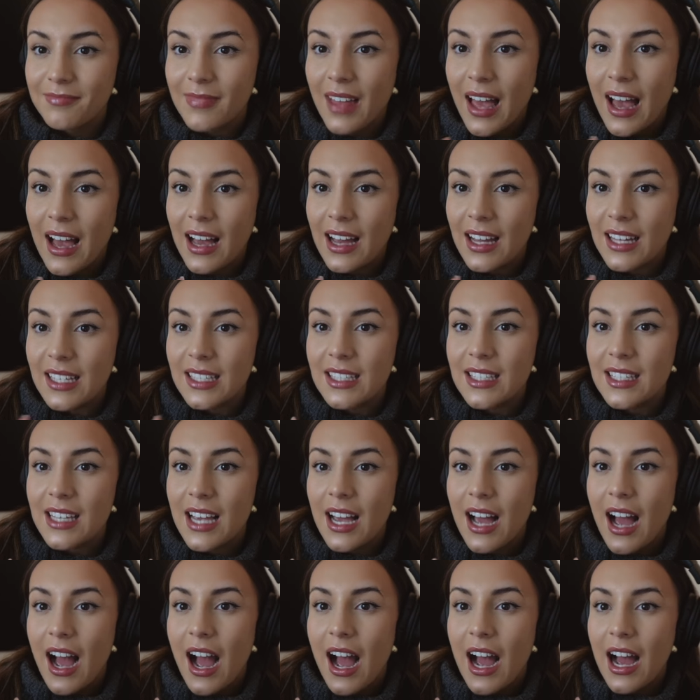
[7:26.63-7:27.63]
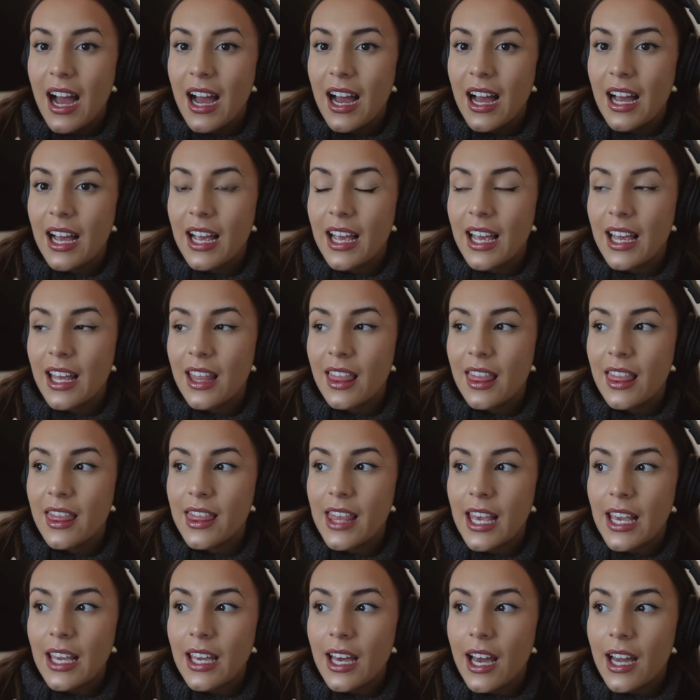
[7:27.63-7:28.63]
And I
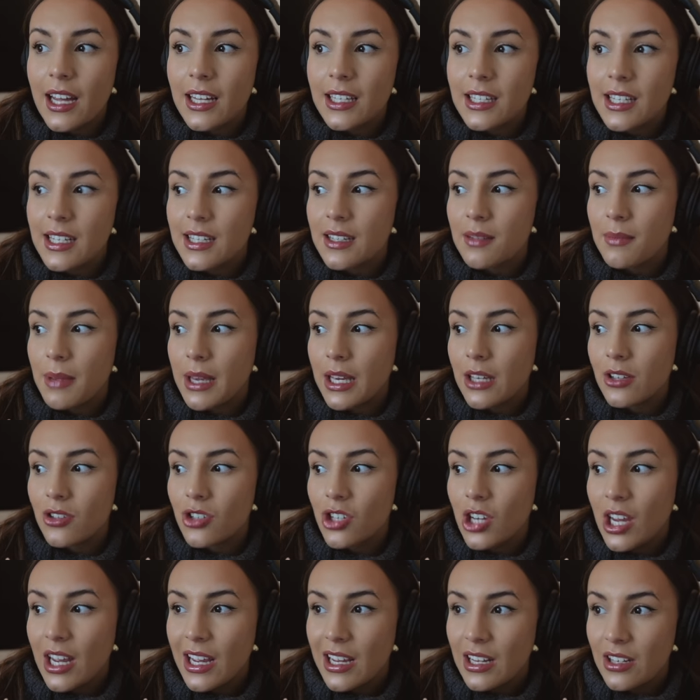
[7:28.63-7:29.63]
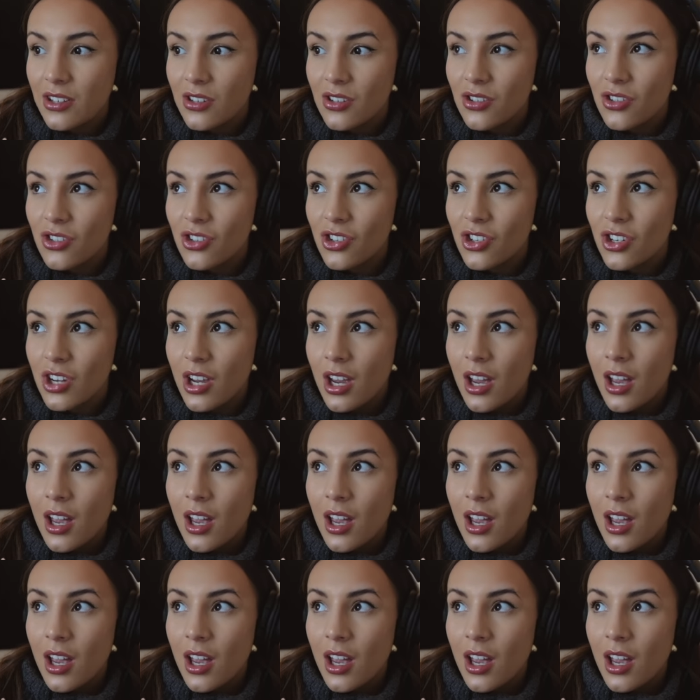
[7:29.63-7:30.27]
think I need to make a change